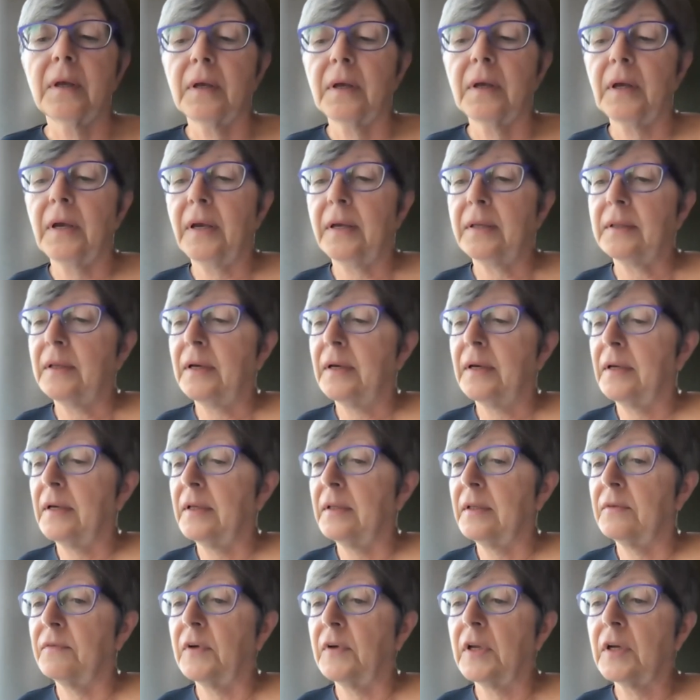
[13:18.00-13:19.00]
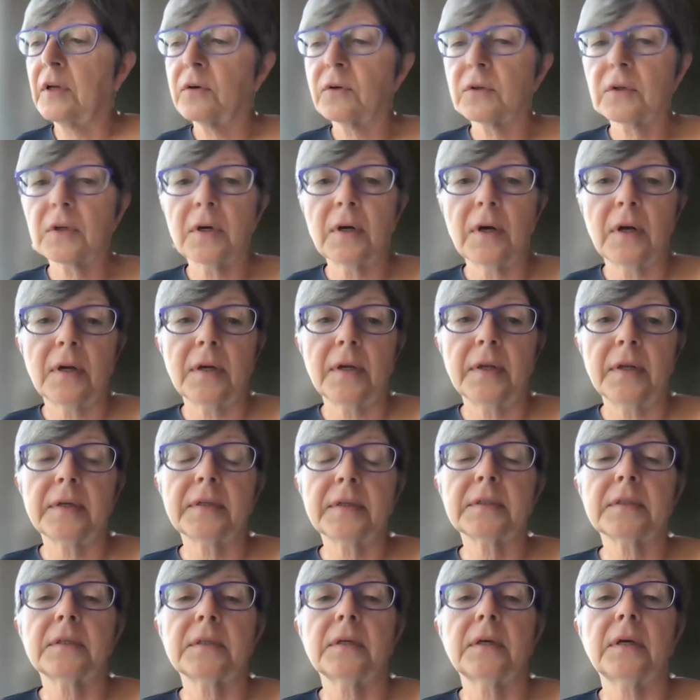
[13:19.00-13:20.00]
And I had very good
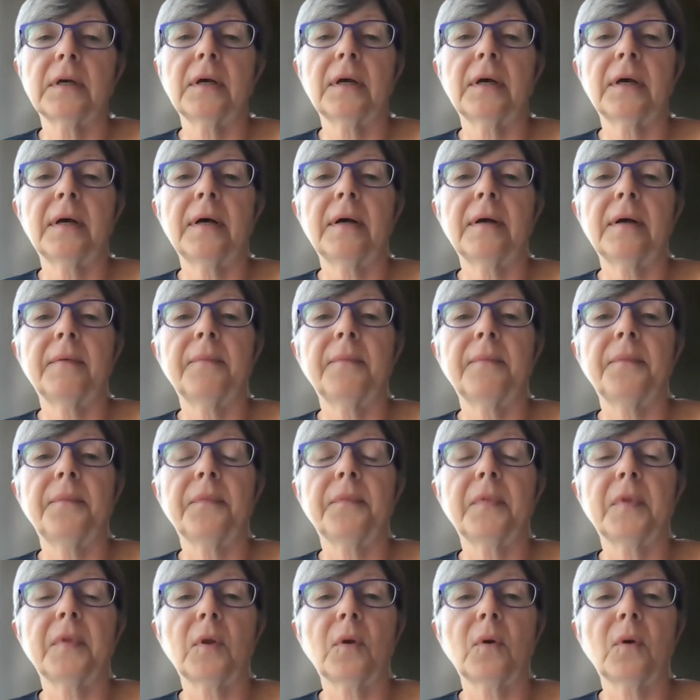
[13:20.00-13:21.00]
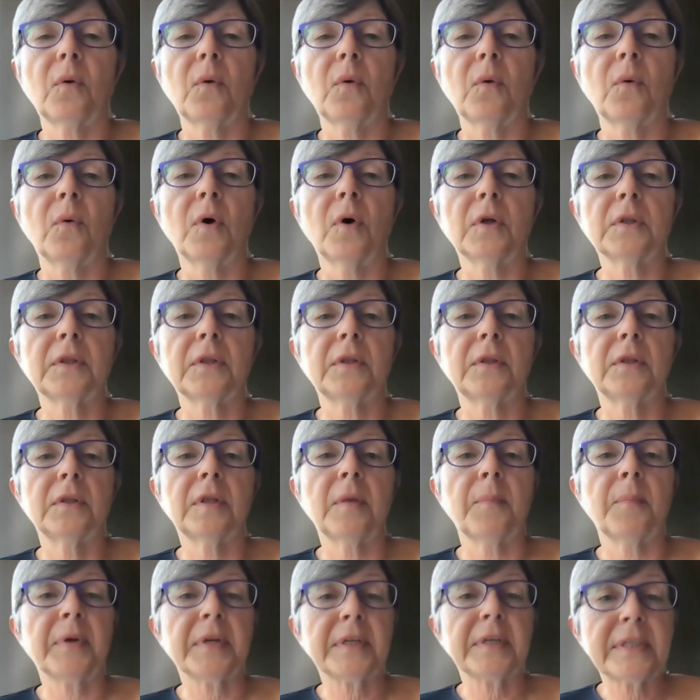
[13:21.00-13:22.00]
colleagues. What
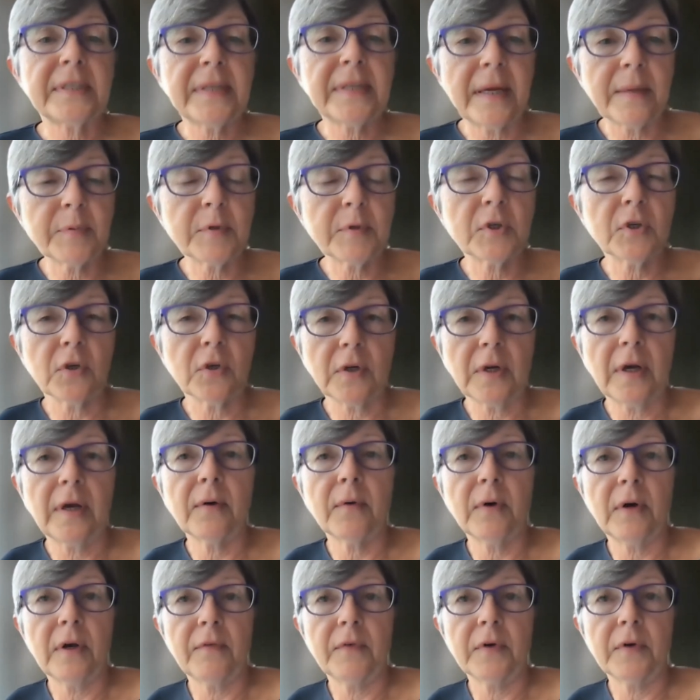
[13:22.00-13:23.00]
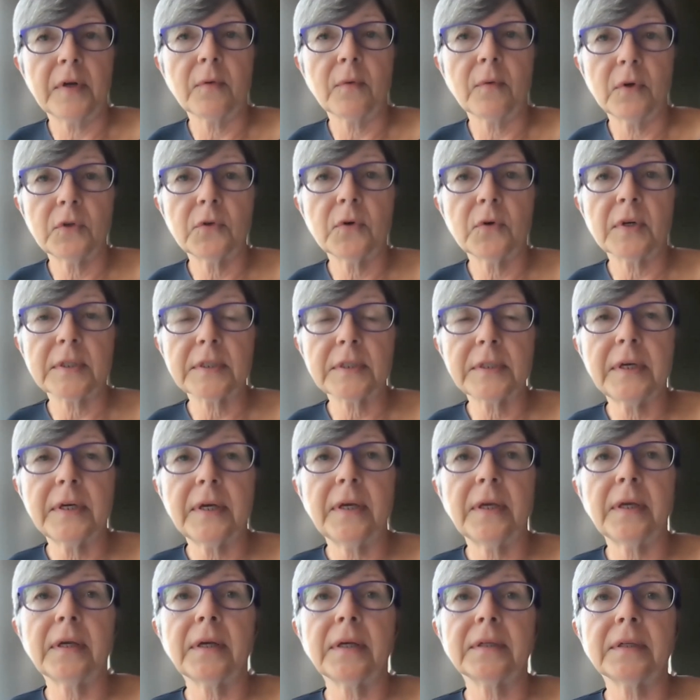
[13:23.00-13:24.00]
the perception, however, what you're
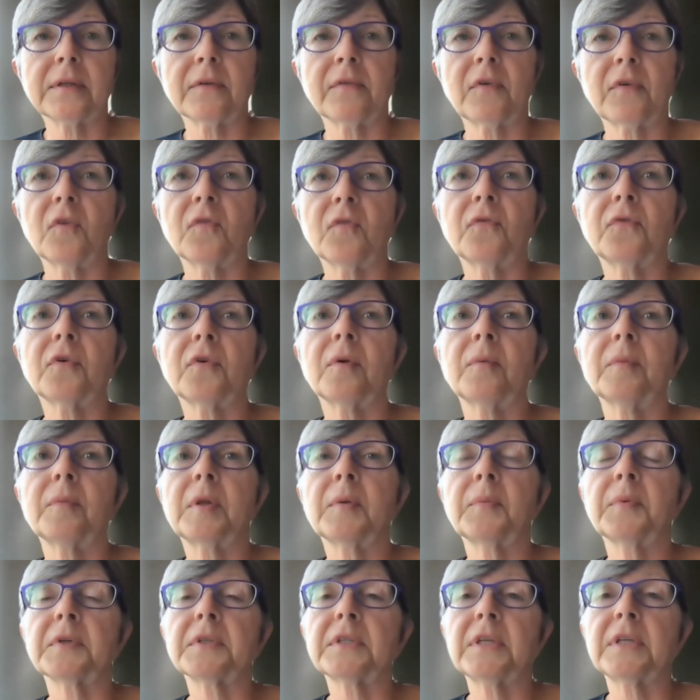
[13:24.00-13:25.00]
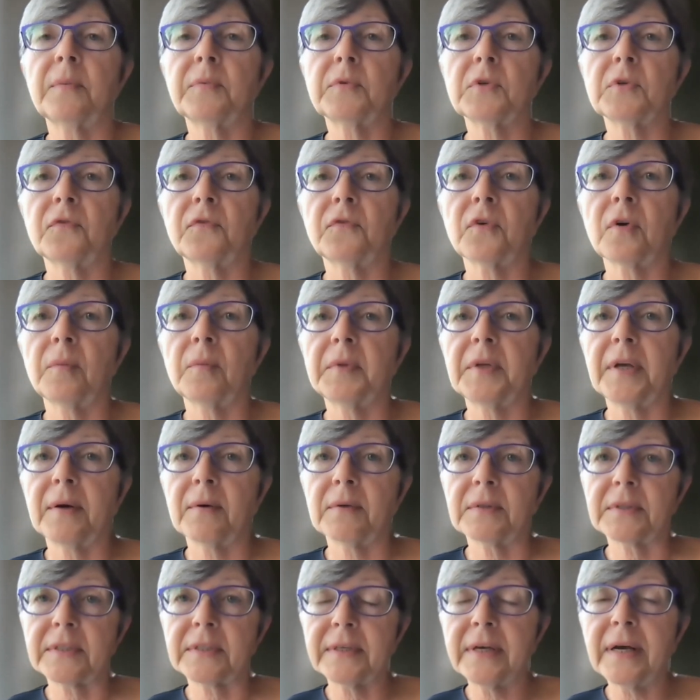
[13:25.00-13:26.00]
saying is from the perception from the
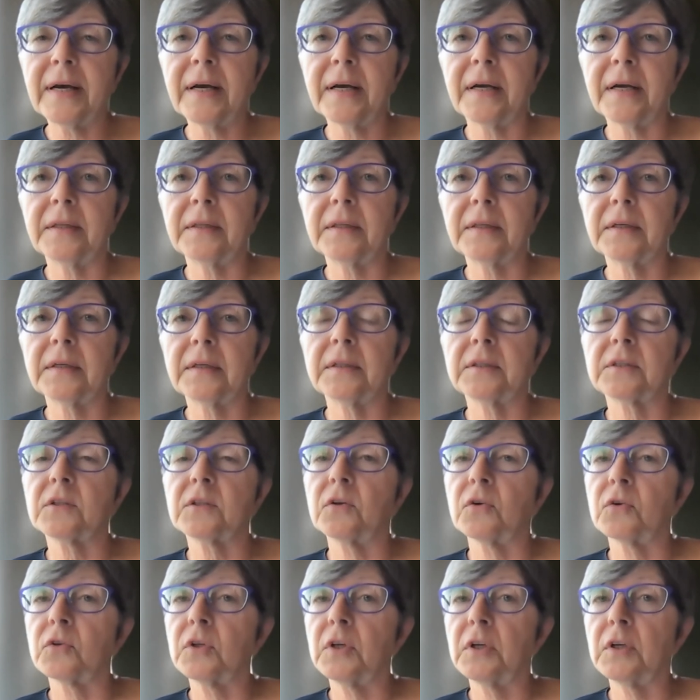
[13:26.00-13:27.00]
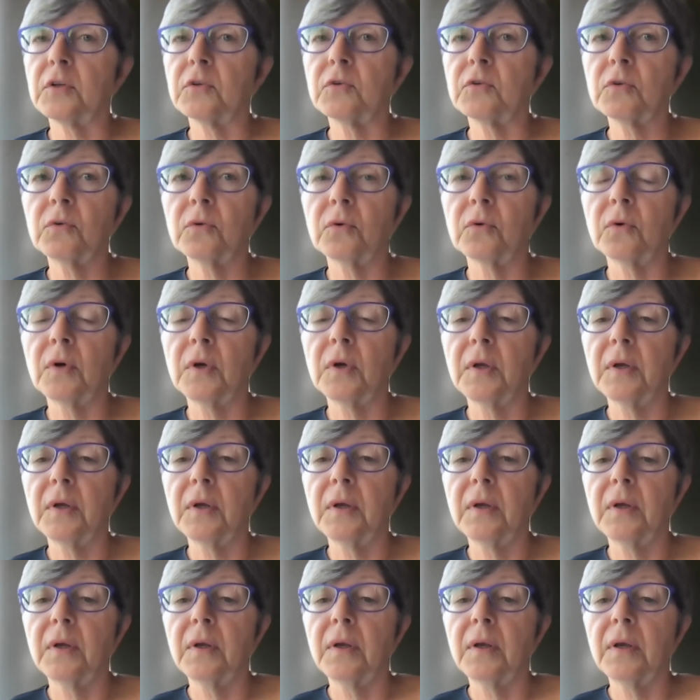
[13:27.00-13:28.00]
outside is certainly true.
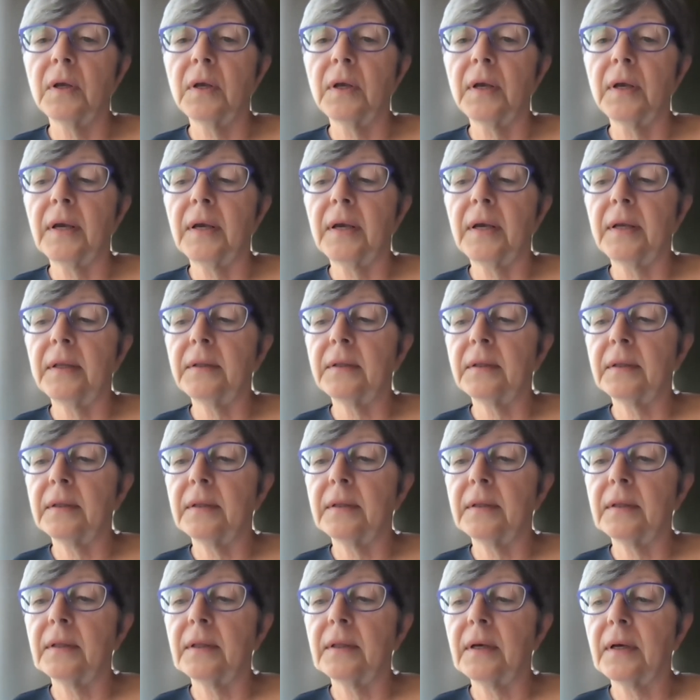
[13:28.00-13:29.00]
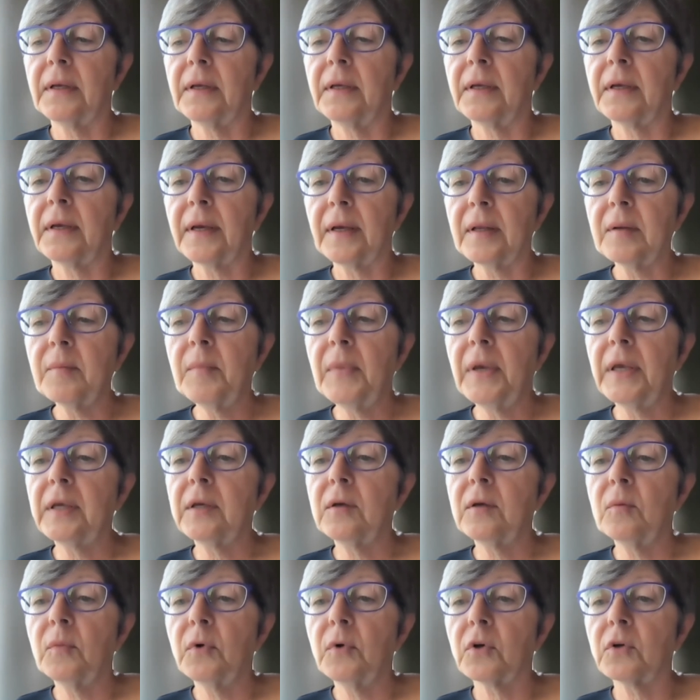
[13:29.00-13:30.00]
And it can make
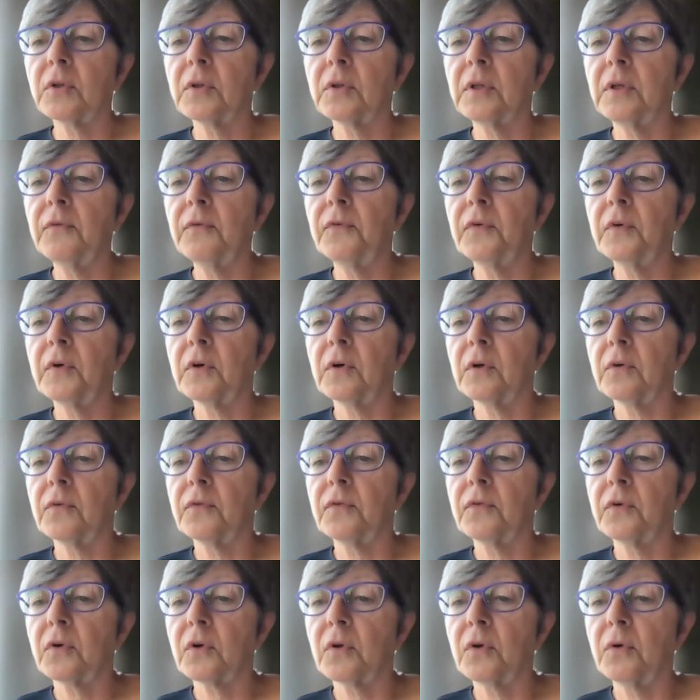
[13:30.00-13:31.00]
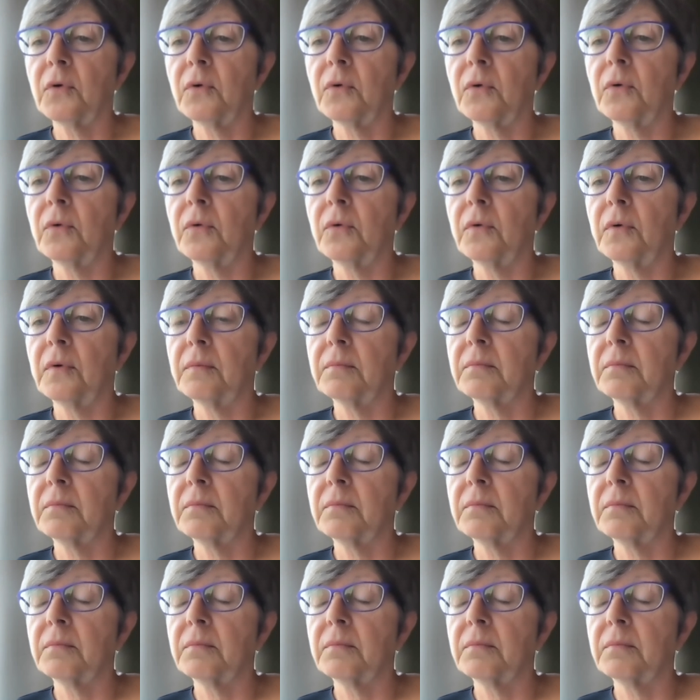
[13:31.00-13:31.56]
it more difficult for you